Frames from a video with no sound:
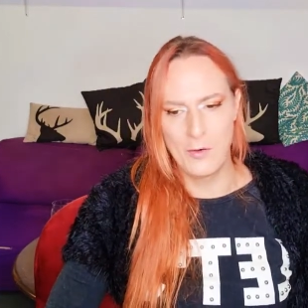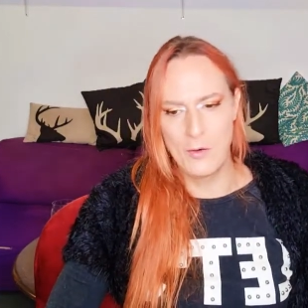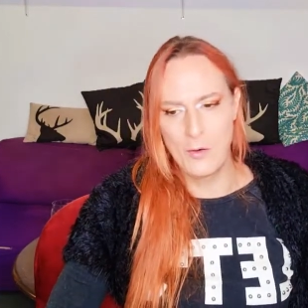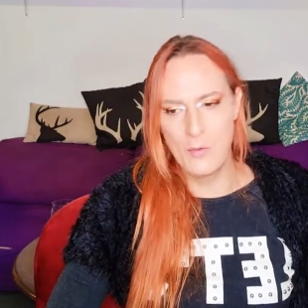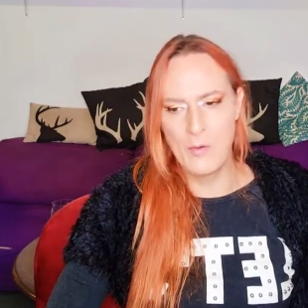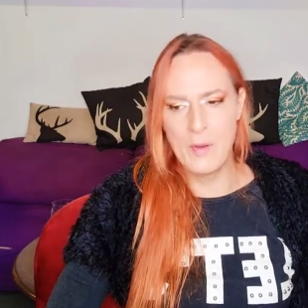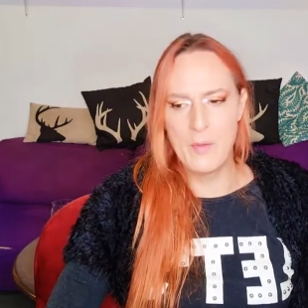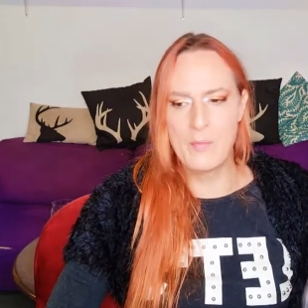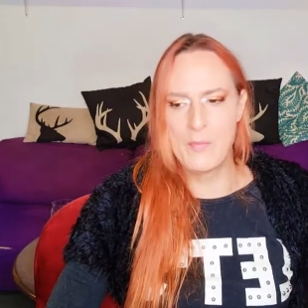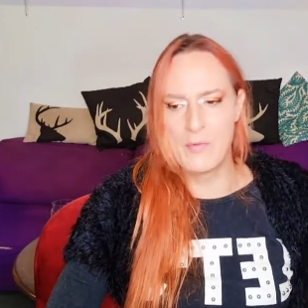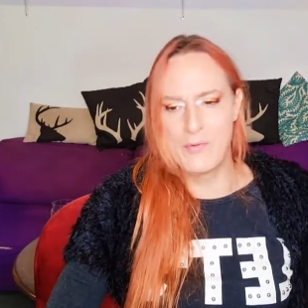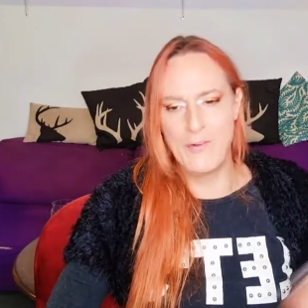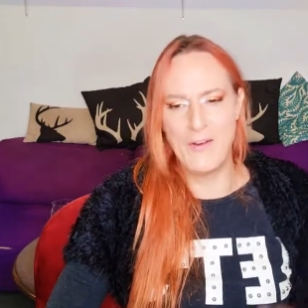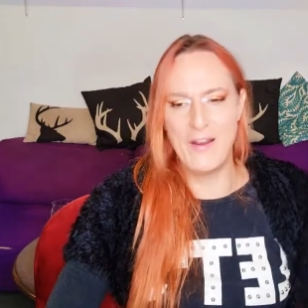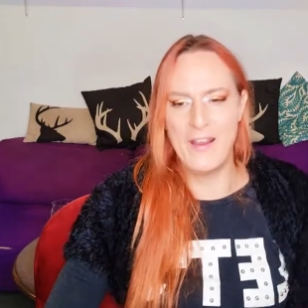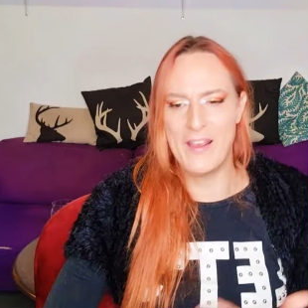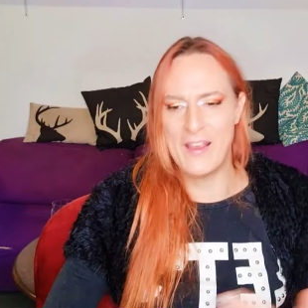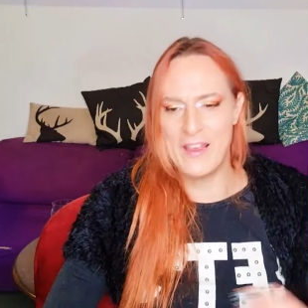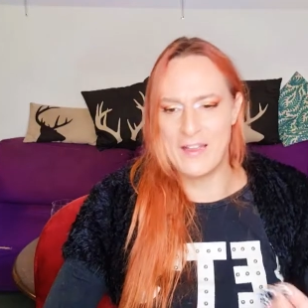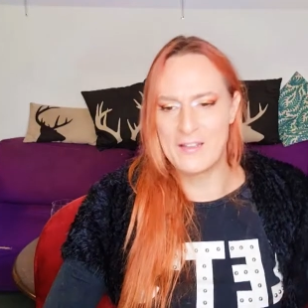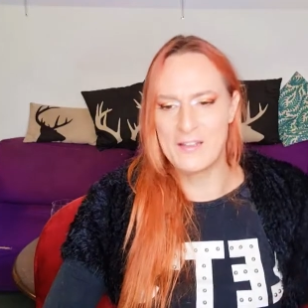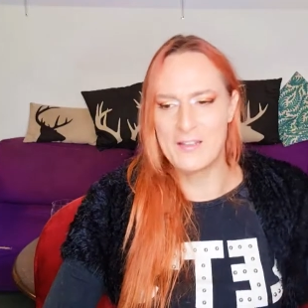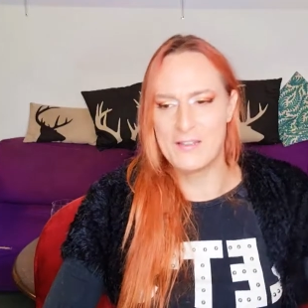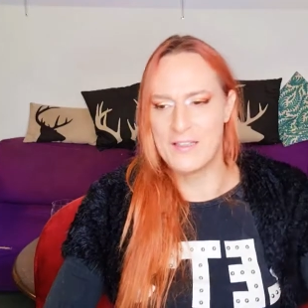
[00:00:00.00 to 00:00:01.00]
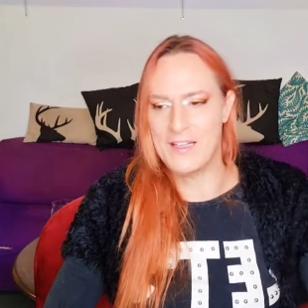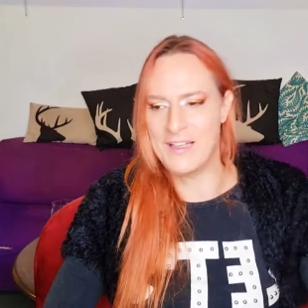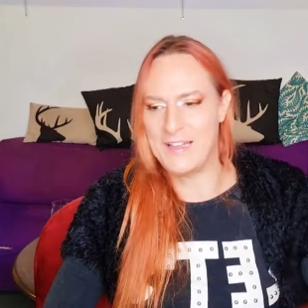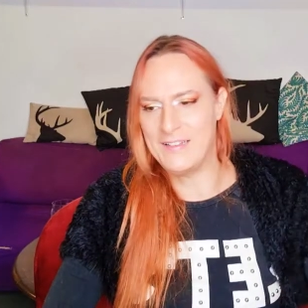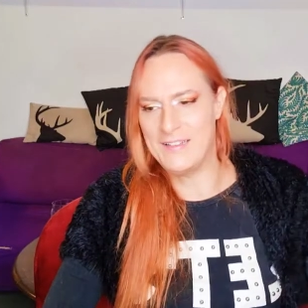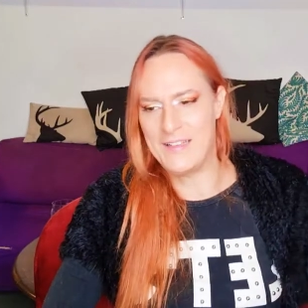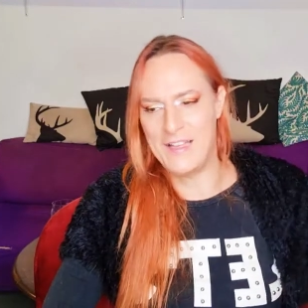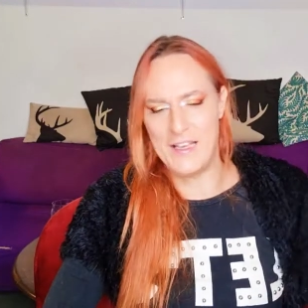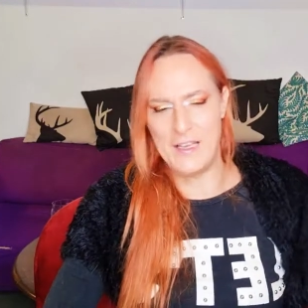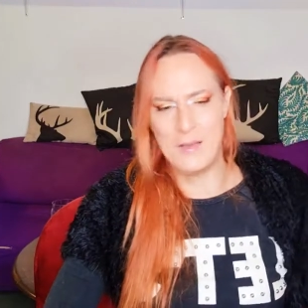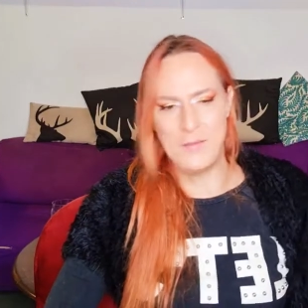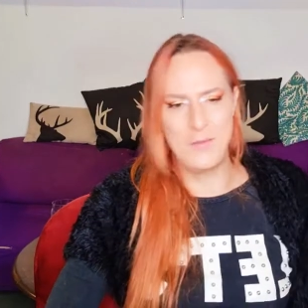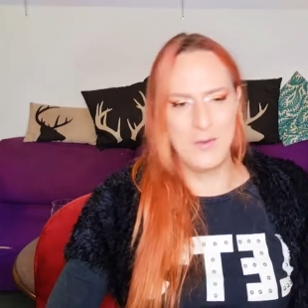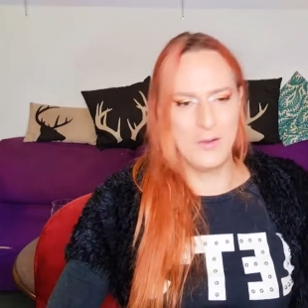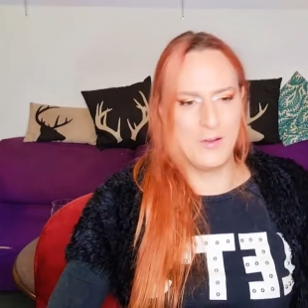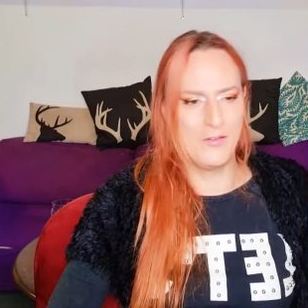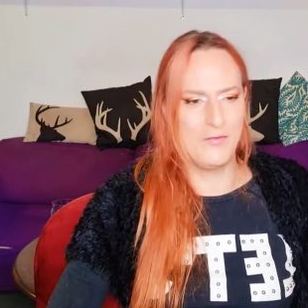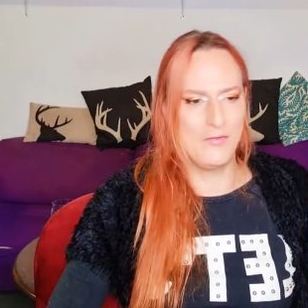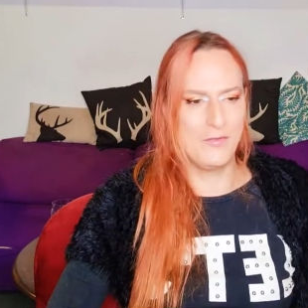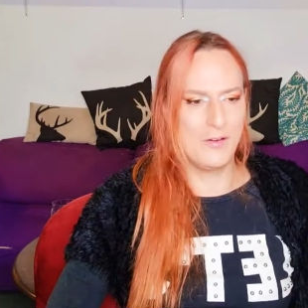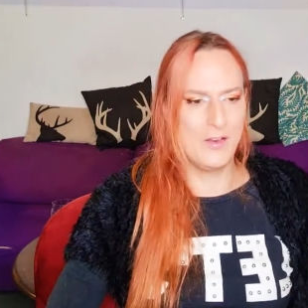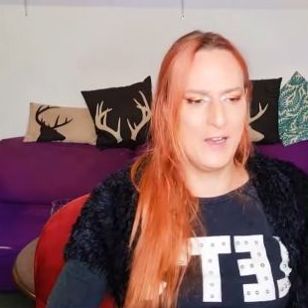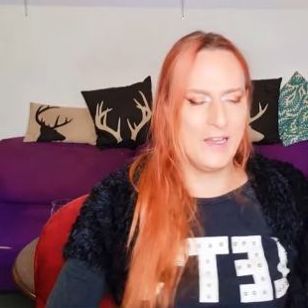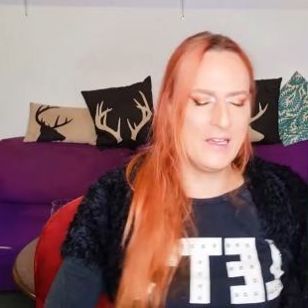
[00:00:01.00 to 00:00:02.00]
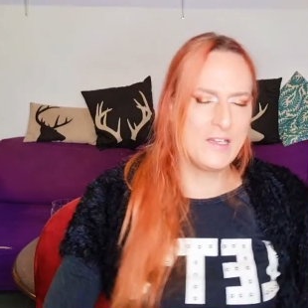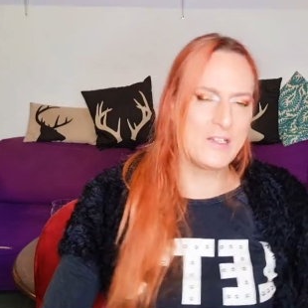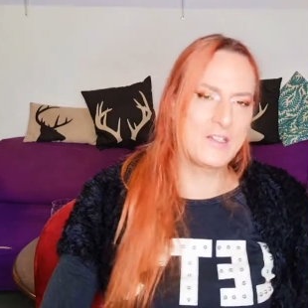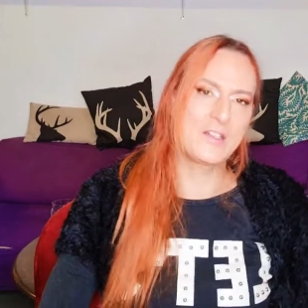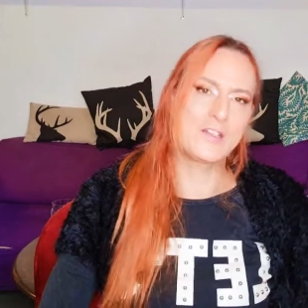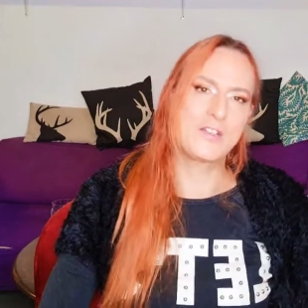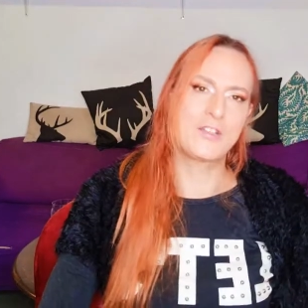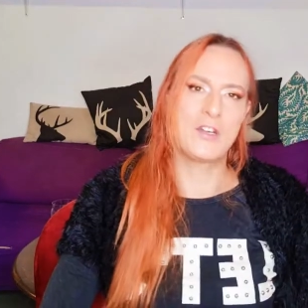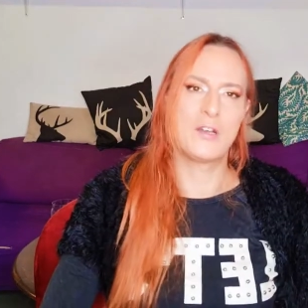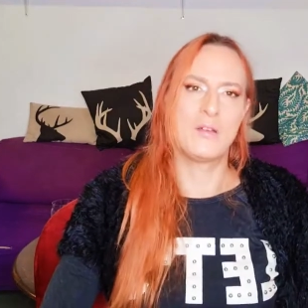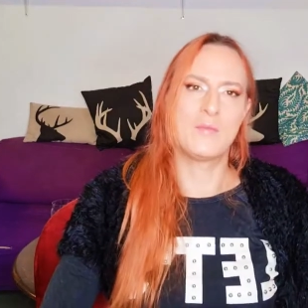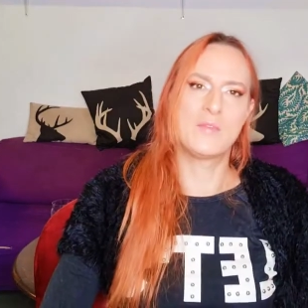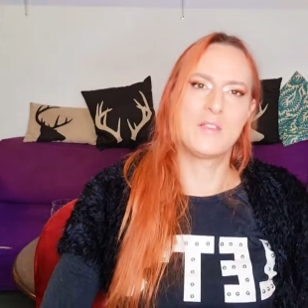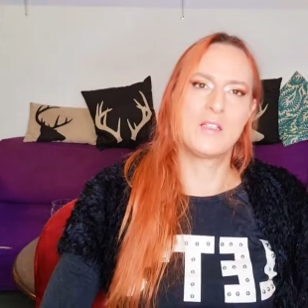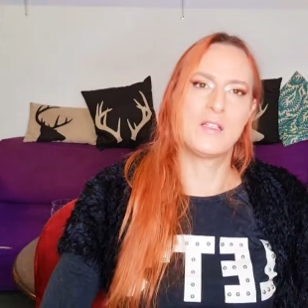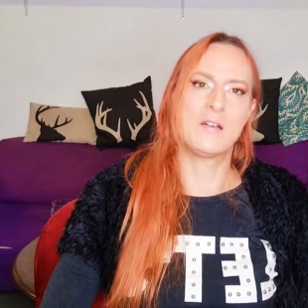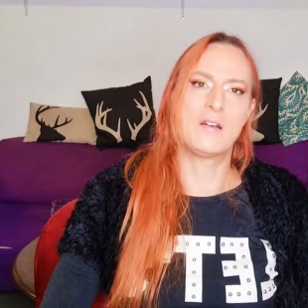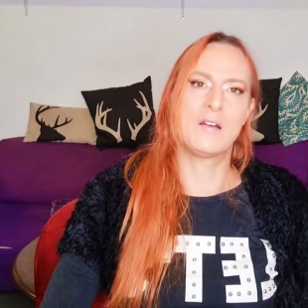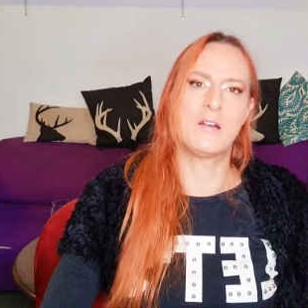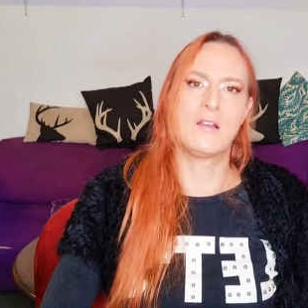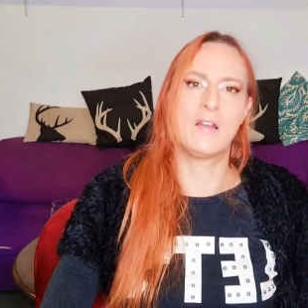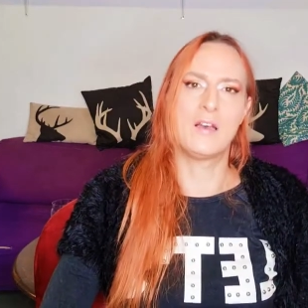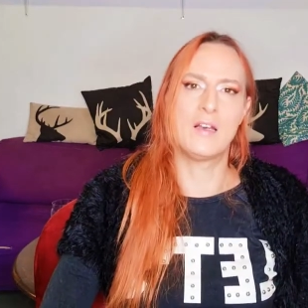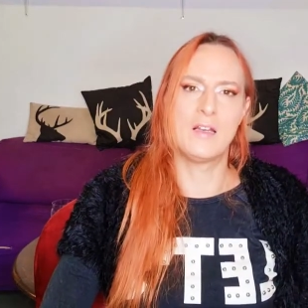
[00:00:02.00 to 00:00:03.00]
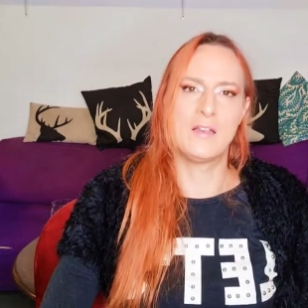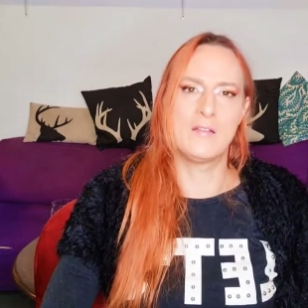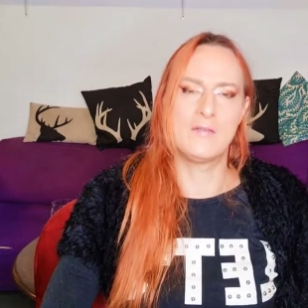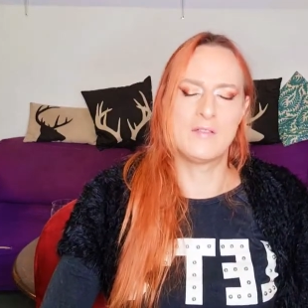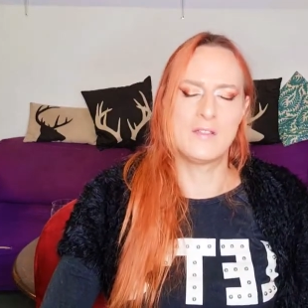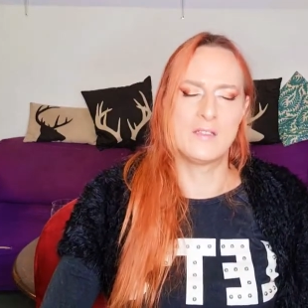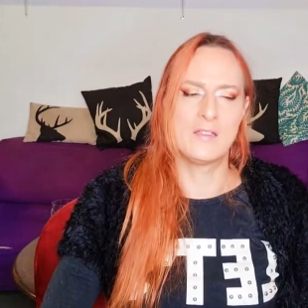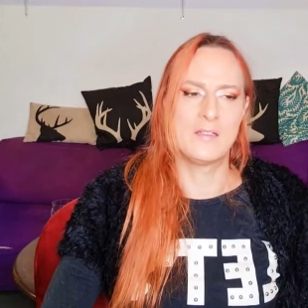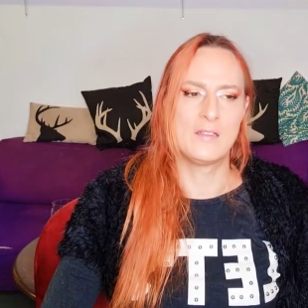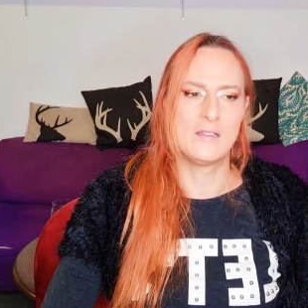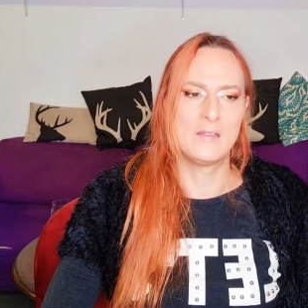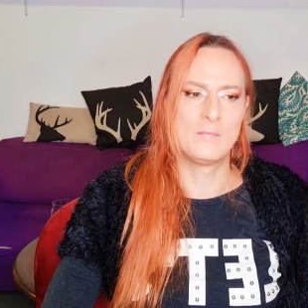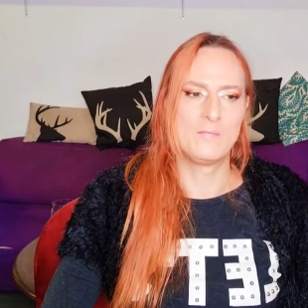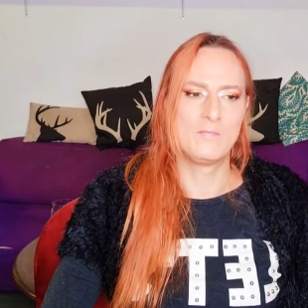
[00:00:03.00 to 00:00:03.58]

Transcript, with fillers: who we bring into that table of relationships in our lives.